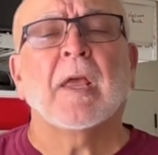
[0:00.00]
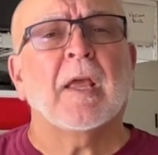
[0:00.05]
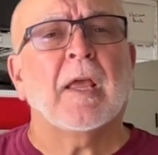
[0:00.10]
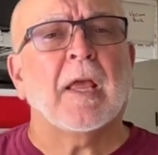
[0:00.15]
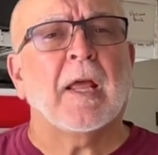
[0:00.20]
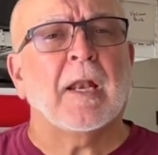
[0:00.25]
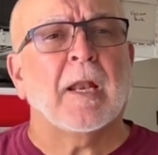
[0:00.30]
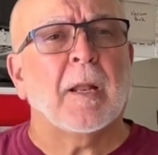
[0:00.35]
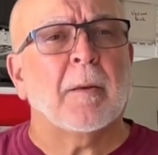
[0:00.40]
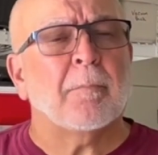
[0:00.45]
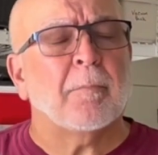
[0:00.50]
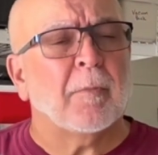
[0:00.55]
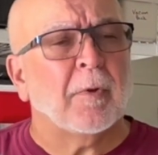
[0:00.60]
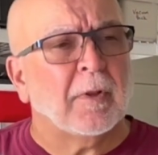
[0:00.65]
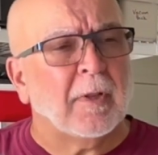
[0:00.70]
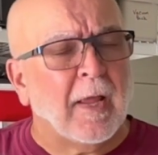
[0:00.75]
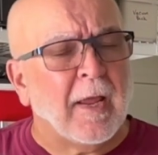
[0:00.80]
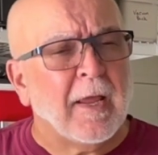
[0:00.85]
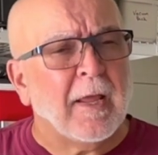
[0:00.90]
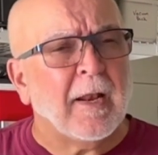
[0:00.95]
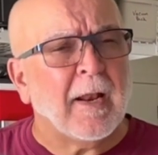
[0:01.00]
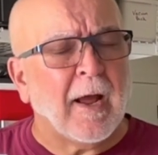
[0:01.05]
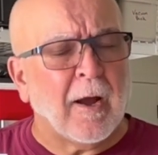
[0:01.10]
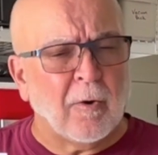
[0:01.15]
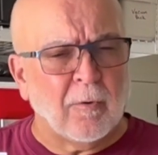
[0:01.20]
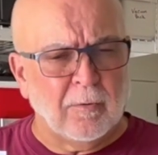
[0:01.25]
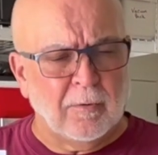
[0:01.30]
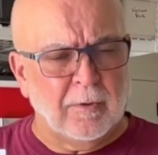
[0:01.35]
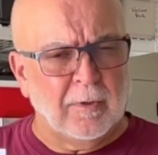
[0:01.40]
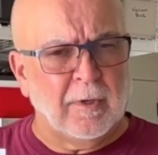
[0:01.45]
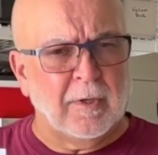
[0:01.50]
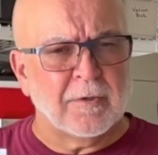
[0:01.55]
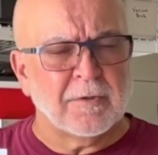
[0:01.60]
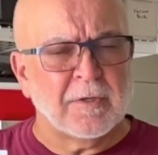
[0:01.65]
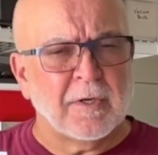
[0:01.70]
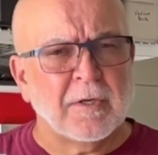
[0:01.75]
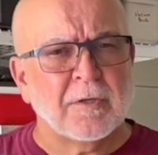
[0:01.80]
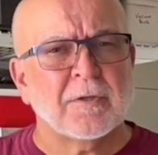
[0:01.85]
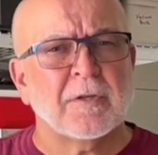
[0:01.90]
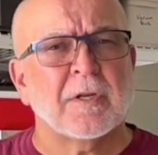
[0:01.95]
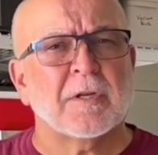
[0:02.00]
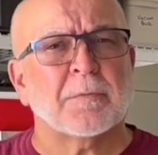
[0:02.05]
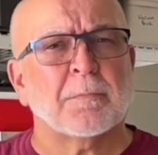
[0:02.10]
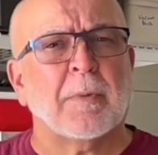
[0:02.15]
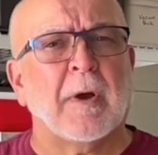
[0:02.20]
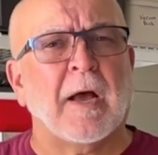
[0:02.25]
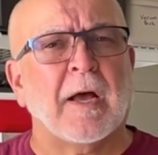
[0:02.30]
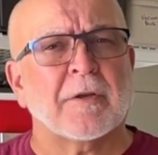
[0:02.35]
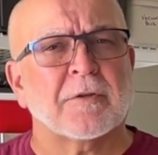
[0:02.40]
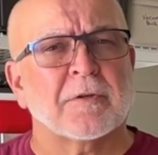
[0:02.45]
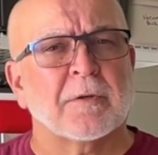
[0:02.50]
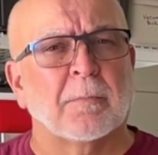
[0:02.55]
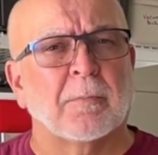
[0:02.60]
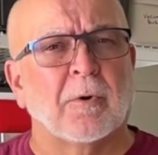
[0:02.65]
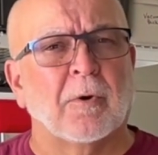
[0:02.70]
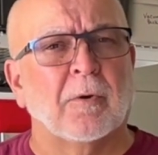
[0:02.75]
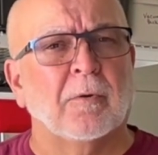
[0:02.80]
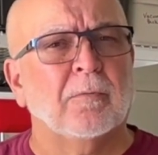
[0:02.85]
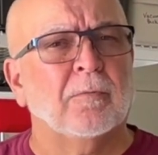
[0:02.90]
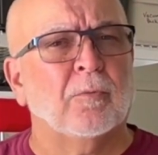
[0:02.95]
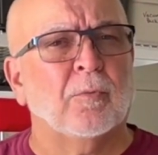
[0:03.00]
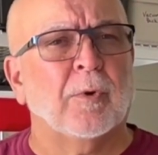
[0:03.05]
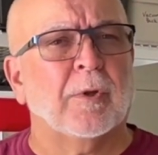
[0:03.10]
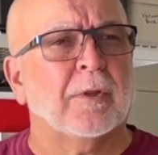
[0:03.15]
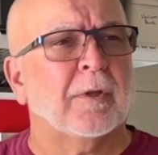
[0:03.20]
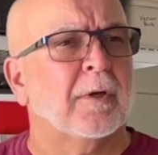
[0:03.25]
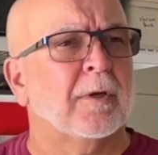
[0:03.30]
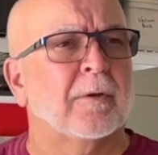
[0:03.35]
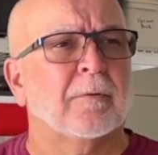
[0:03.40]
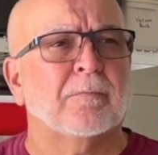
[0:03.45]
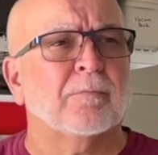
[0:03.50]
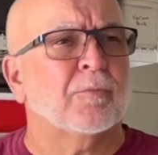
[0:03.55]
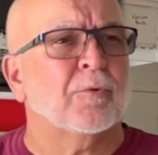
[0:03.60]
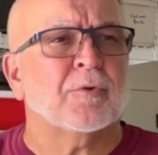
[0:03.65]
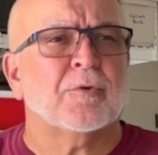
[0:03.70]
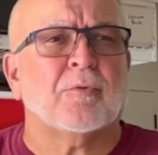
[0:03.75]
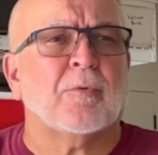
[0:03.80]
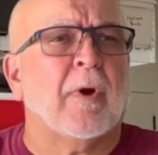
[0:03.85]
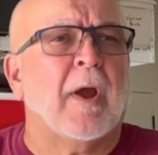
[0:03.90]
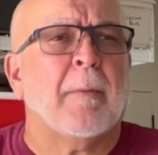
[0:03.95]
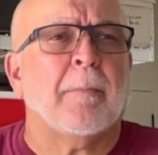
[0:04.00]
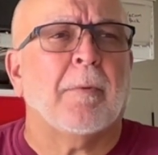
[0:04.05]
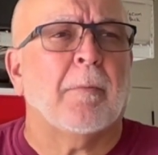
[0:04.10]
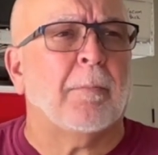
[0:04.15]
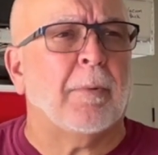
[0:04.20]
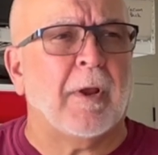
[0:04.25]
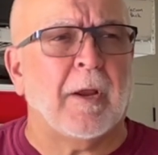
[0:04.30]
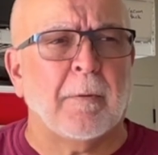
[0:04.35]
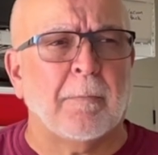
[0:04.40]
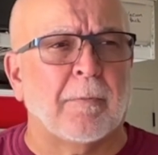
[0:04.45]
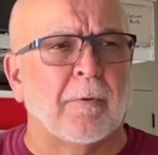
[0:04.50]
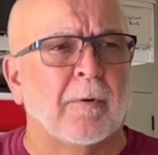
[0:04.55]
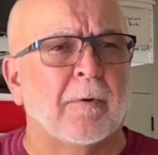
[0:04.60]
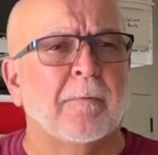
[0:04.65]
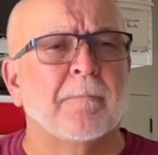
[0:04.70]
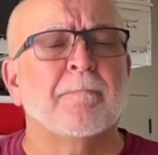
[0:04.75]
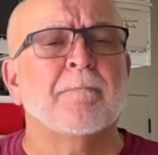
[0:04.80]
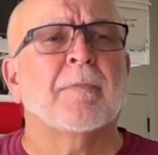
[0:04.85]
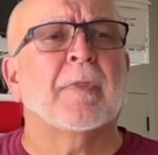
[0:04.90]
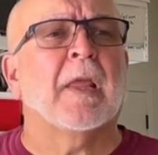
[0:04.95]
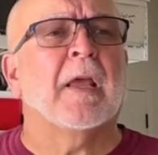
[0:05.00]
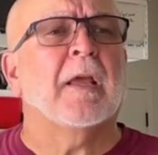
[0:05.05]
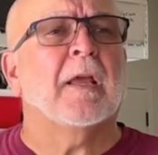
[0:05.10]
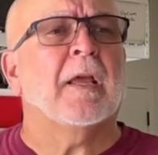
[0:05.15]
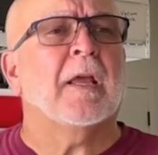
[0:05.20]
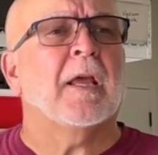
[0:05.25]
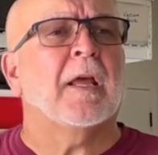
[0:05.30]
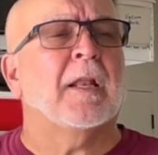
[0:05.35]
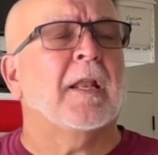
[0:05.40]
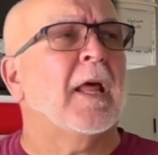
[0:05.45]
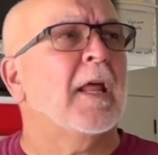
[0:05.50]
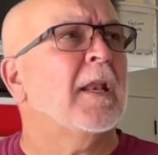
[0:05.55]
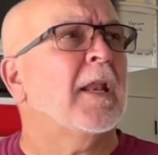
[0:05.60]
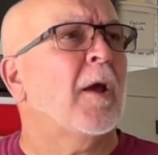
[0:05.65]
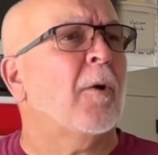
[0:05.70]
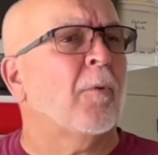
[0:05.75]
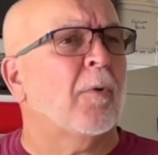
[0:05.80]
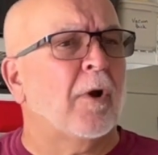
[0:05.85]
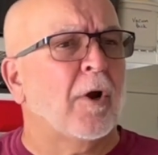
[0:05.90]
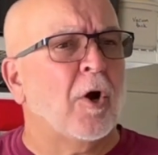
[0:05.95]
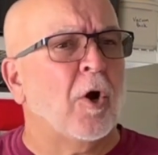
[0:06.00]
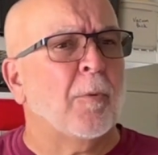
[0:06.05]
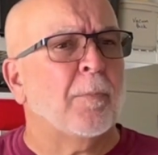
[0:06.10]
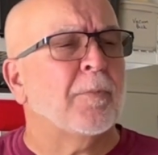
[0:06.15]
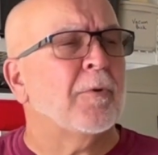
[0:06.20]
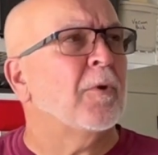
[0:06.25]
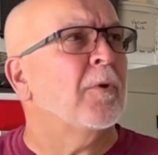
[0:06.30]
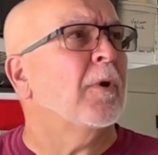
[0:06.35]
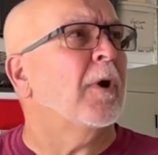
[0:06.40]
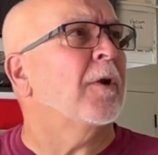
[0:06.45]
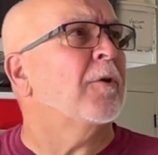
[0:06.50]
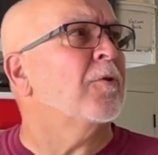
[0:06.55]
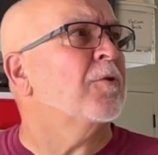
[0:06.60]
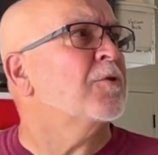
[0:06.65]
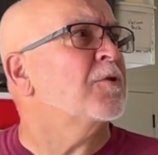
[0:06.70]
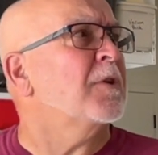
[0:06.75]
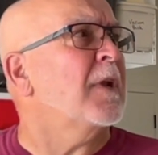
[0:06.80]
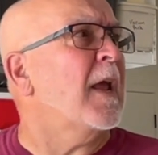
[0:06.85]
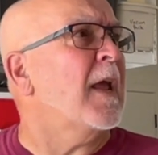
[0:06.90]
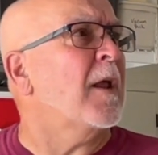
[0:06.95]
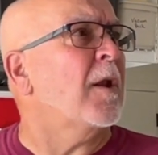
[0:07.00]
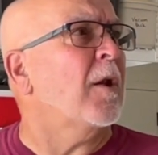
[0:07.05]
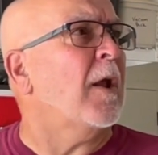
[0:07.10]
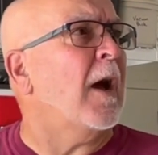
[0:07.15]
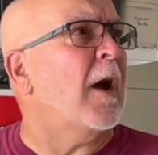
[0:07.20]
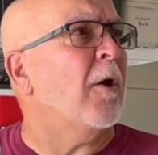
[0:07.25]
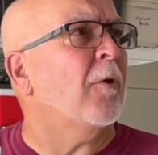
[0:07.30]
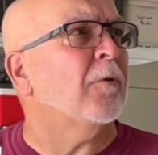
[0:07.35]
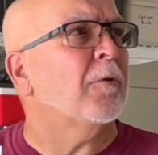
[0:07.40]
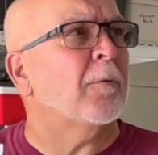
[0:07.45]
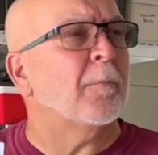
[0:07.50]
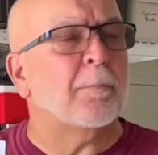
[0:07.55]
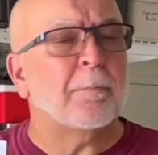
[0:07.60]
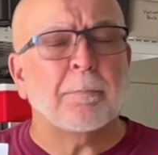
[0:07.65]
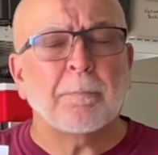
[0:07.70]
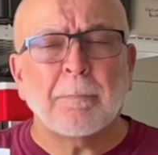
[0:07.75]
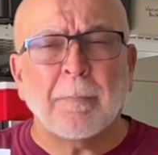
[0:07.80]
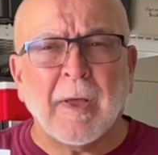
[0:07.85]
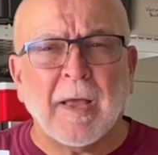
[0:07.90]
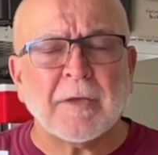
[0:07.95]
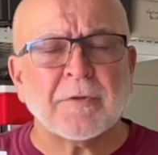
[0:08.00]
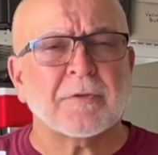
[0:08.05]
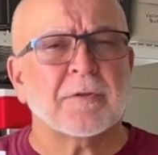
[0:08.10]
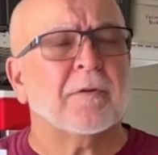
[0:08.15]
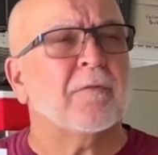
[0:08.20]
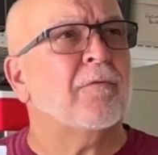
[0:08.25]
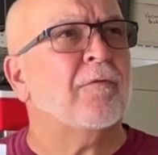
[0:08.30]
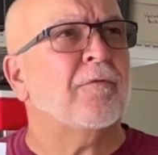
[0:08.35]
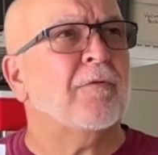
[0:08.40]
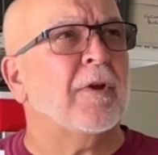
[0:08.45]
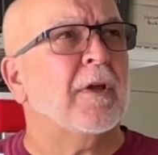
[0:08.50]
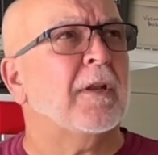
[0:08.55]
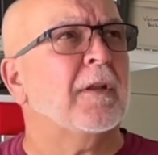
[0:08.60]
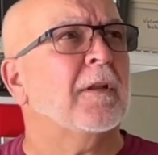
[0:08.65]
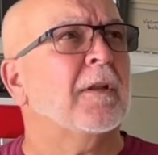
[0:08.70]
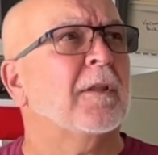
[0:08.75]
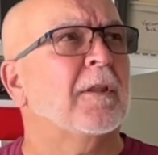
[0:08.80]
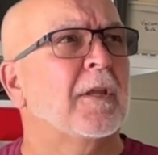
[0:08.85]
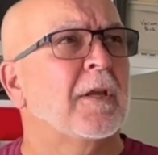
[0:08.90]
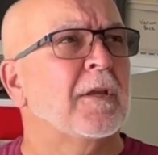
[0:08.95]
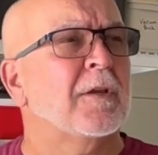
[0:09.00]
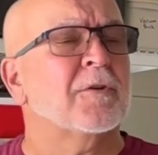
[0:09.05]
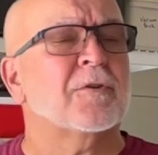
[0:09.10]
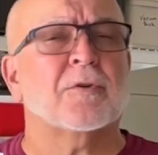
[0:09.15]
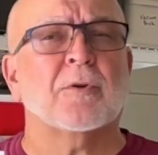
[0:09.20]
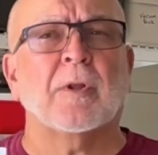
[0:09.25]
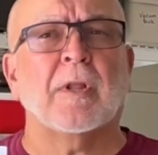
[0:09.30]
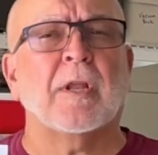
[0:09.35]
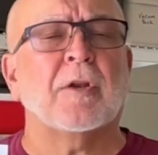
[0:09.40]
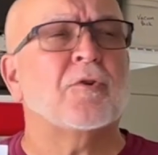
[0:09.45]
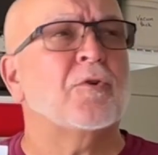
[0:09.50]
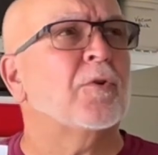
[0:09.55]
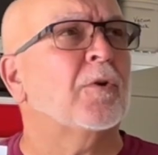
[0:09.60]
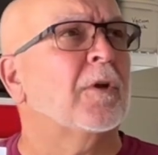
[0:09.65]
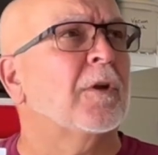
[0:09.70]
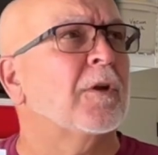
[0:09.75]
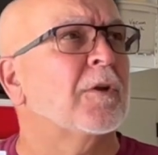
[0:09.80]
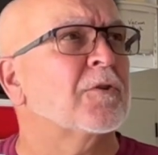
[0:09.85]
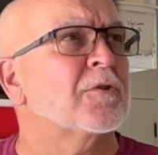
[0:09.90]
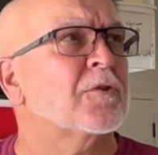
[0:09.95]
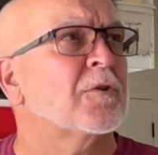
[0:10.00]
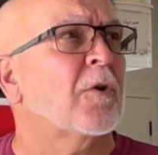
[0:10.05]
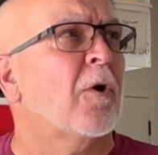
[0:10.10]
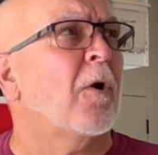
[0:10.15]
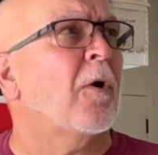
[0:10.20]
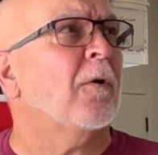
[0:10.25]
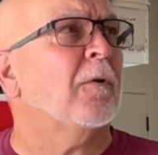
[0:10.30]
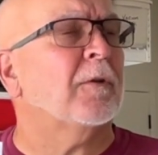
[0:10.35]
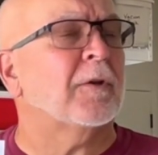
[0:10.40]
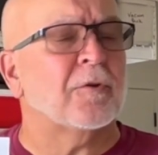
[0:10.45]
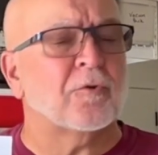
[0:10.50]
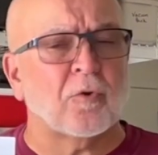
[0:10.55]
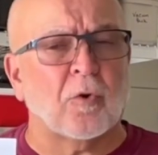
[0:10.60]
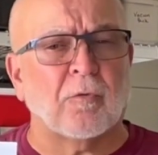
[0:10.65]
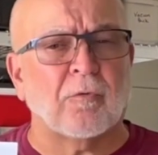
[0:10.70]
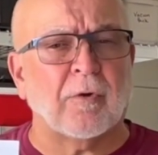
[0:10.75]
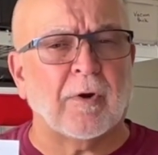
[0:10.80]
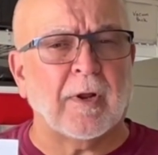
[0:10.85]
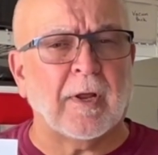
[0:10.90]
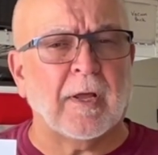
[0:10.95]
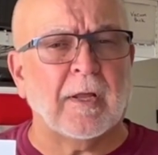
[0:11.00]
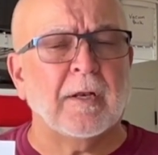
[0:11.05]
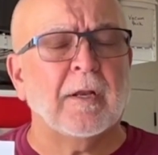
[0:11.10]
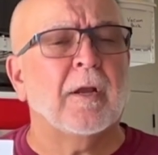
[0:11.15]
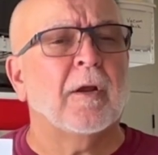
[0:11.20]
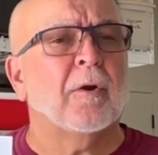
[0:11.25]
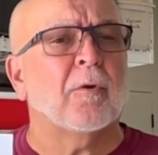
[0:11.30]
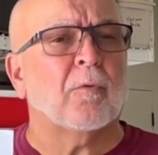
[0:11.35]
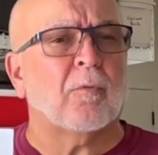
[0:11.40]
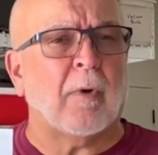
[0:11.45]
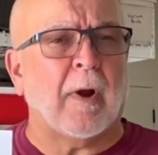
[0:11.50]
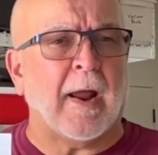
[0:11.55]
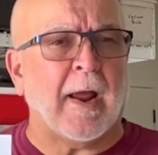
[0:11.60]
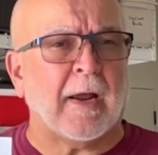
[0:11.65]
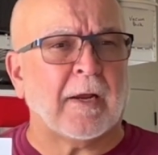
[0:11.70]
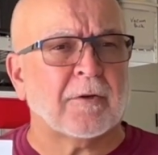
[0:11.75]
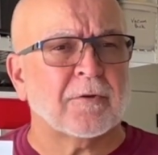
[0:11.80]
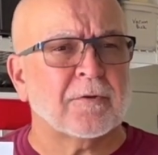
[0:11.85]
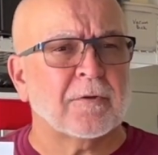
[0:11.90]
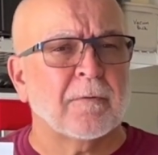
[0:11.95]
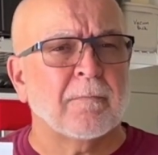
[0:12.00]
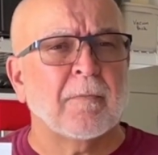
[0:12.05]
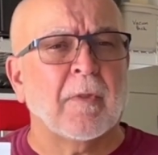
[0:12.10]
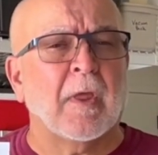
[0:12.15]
and then lay it out as easy as possible with a scrap of paper. And then that will help you understand how to best fit these so that you can install these overhead racks.